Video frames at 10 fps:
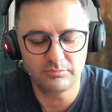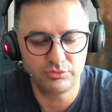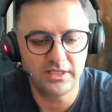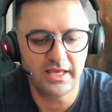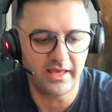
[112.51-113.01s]

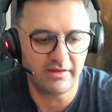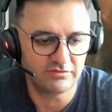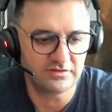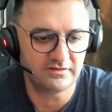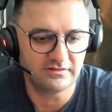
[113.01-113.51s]
pretty
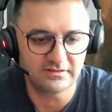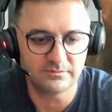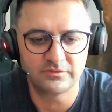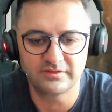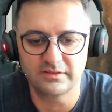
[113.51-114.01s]
heavy
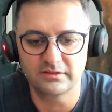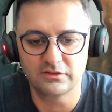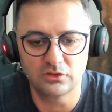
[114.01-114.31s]
systems and